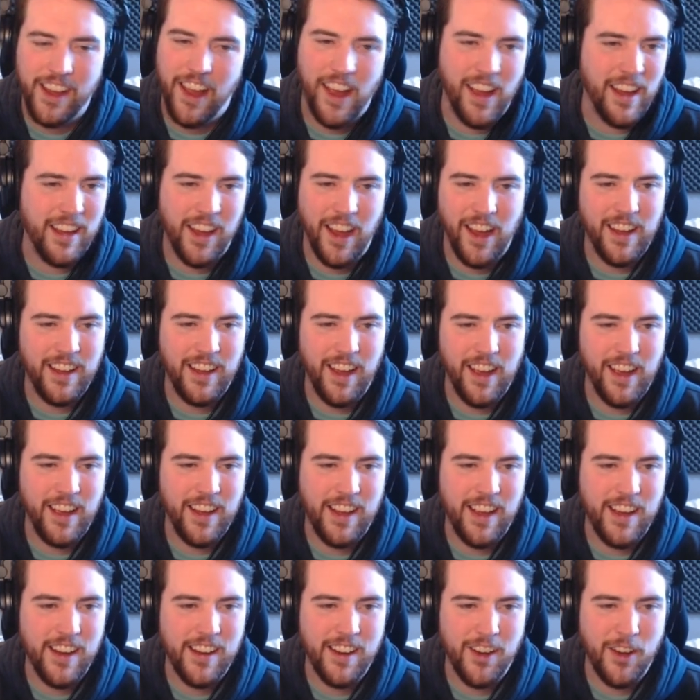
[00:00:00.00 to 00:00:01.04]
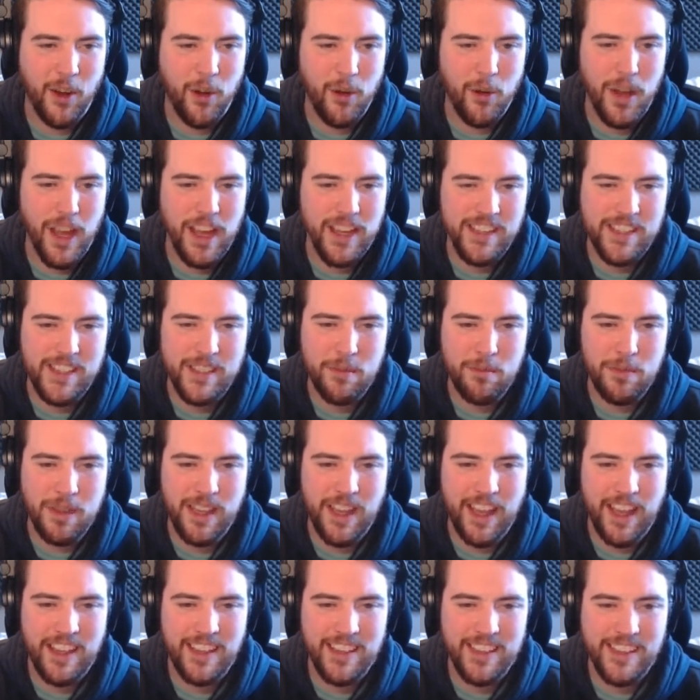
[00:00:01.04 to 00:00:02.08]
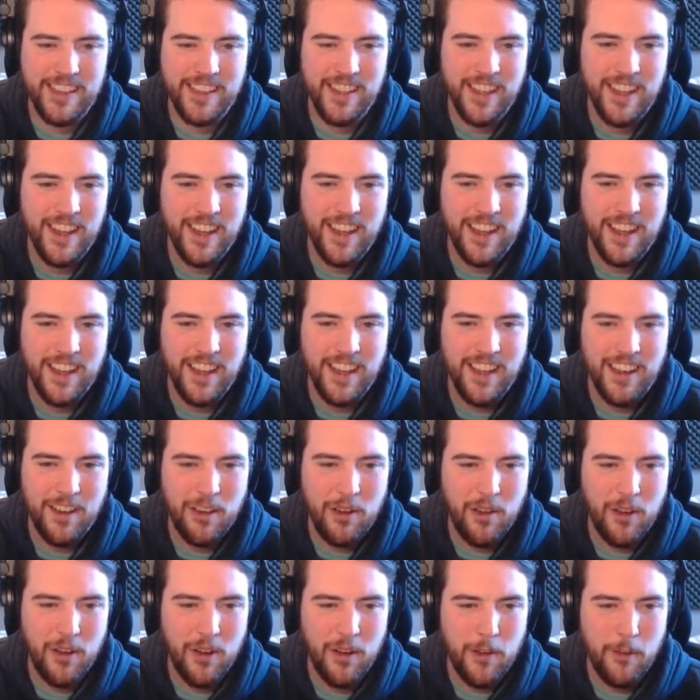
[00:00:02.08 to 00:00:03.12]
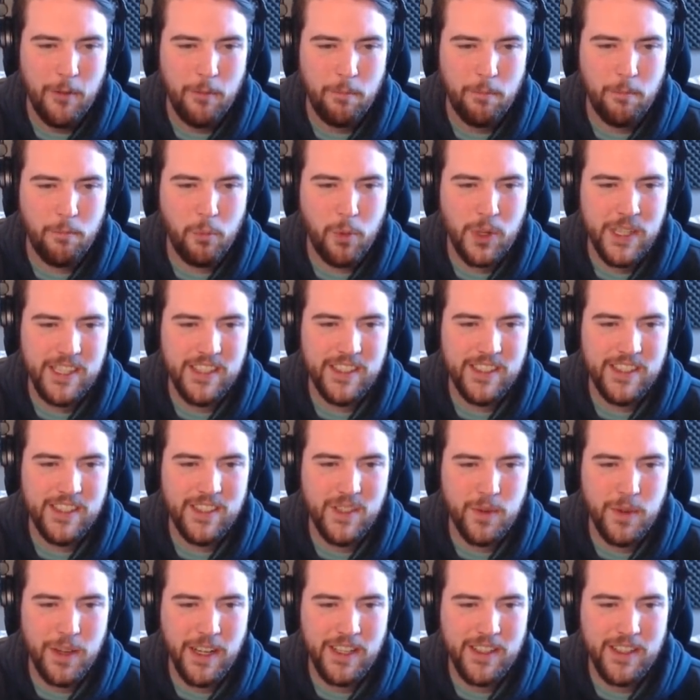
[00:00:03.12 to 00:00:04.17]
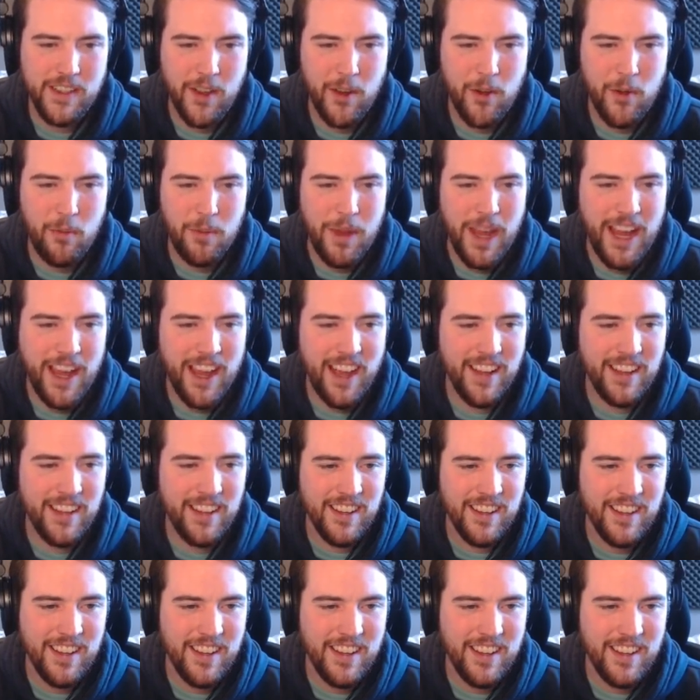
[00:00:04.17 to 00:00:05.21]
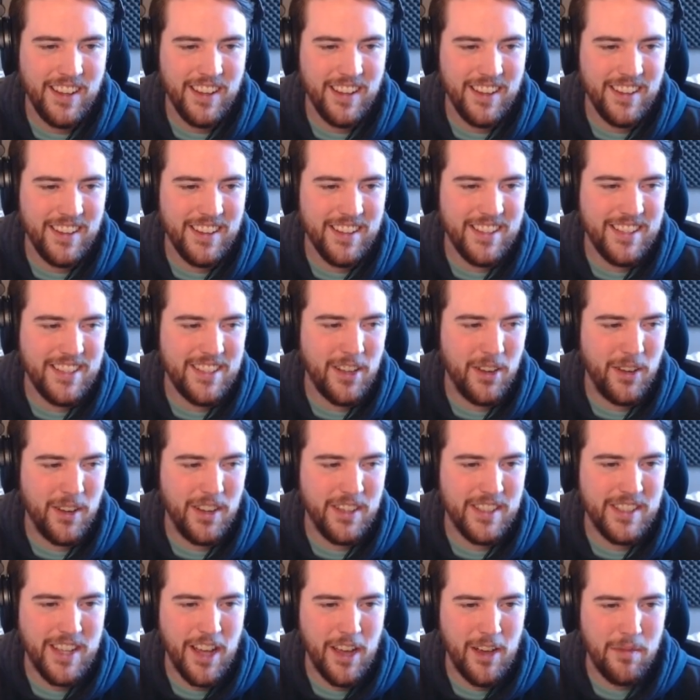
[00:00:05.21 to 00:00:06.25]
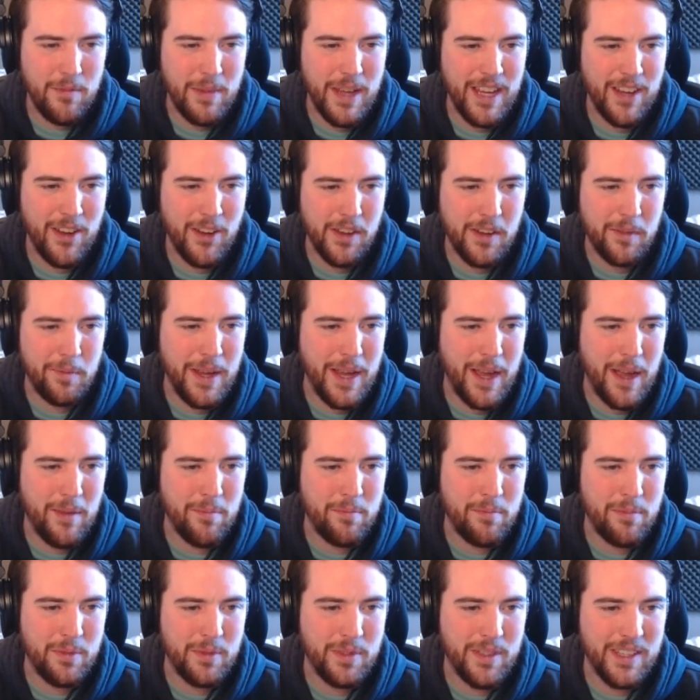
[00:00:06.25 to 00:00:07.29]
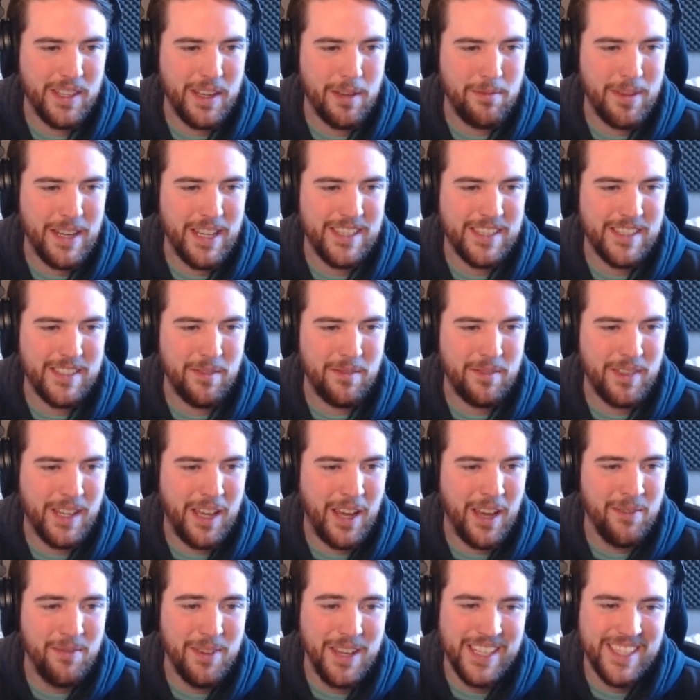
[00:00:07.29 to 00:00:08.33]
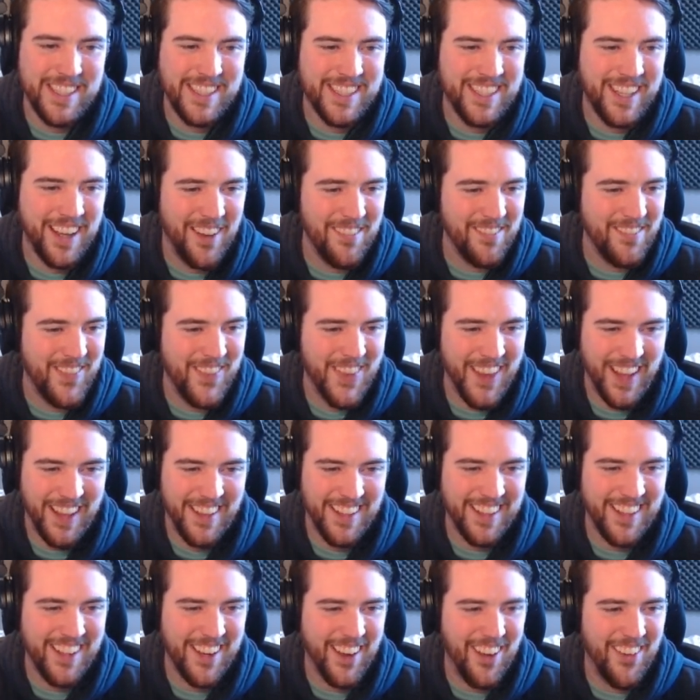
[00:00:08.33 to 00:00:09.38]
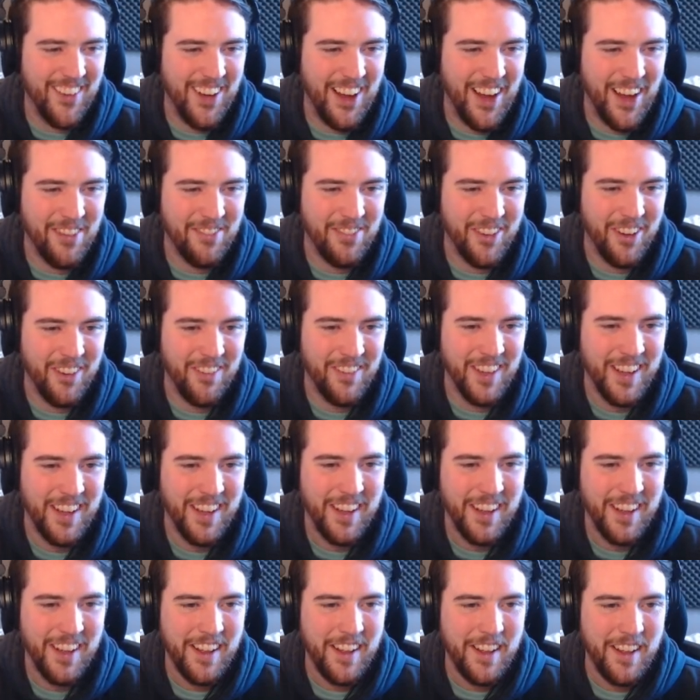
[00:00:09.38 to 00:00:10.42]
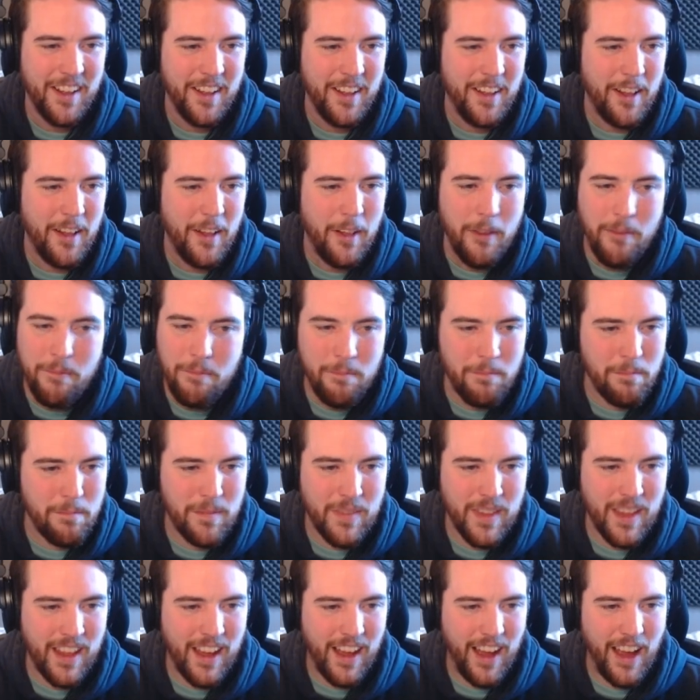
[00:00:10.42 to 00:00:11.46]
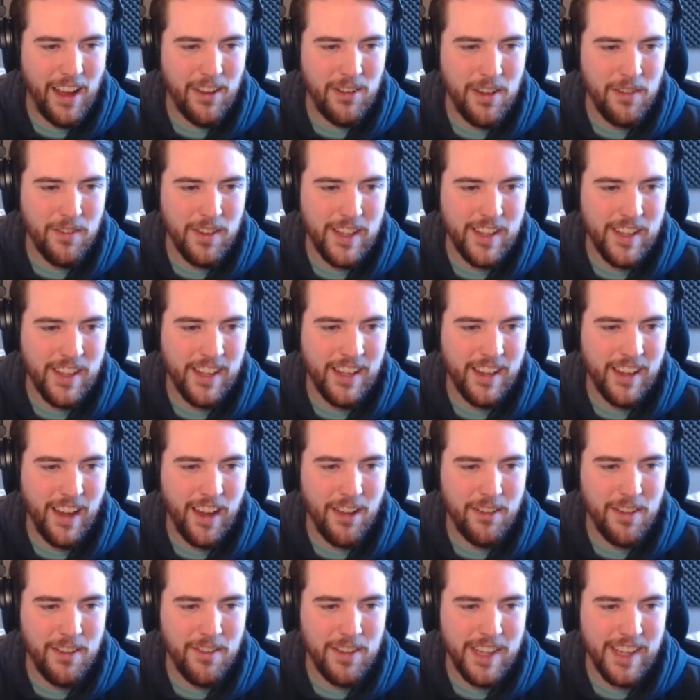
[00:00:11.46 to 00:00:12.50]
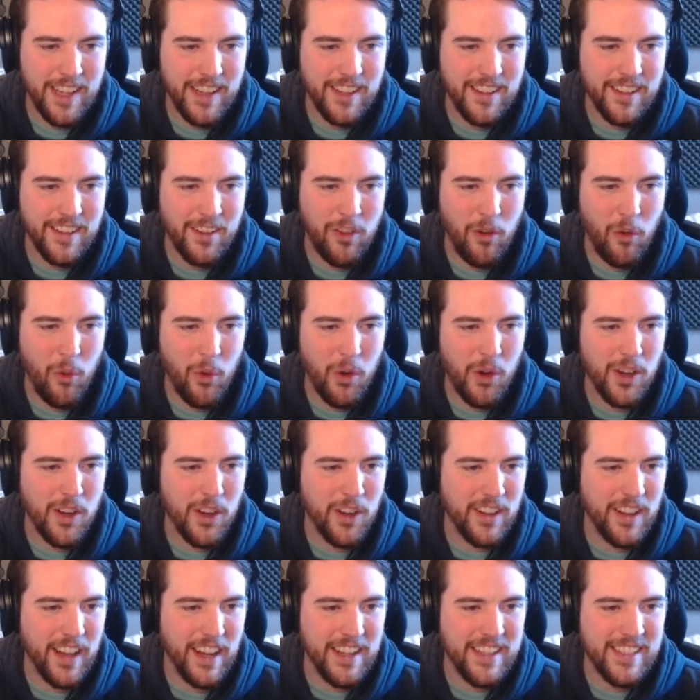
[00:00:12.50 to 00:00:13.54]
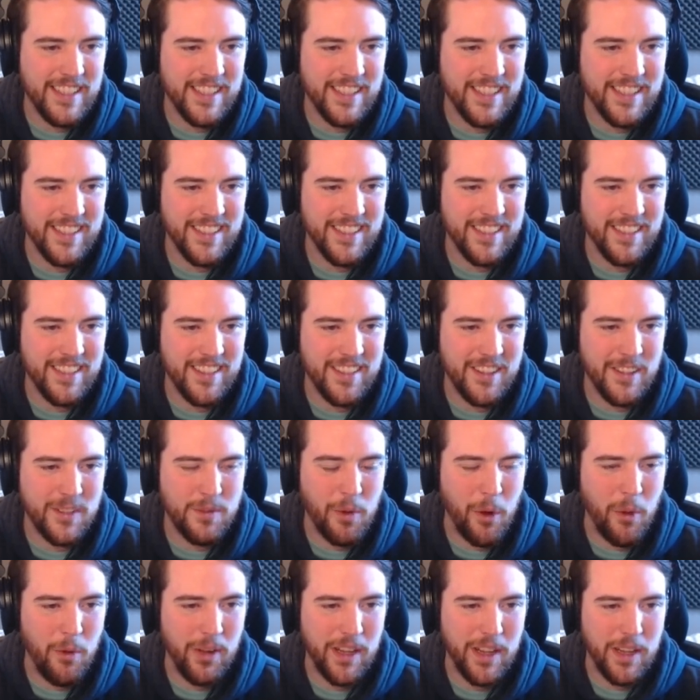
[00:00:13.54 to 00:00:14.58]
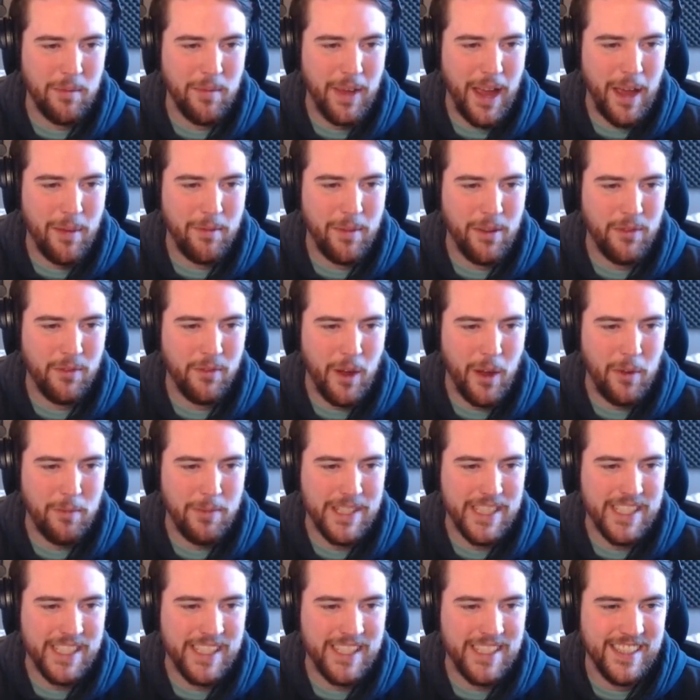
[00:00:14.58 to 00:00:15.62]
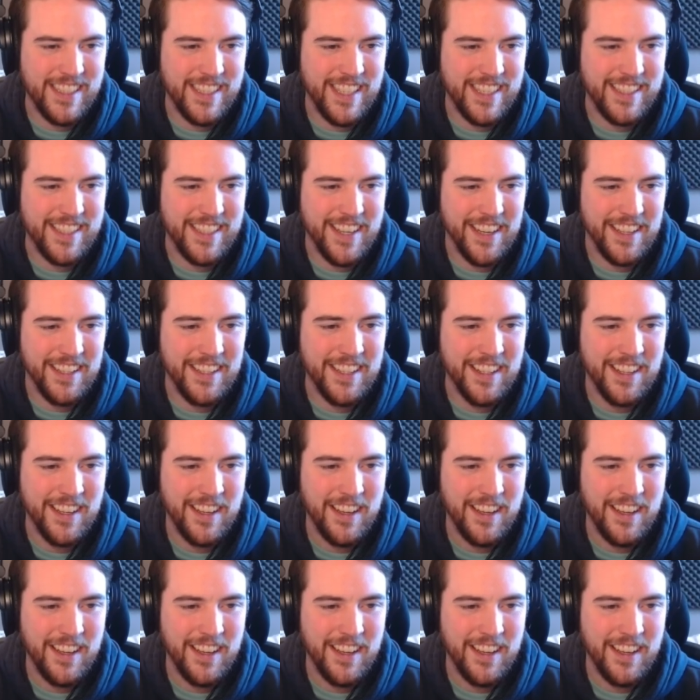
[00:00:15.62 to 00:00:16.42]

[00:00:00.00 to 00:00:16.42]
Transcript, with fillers: I, I, I gotta go hit some things. What's the trick though, man? T tell me, hook me up. Give me some. Give me something to go off of. I don't even think. I don't even think the order that it's throwing them at me from is consistent.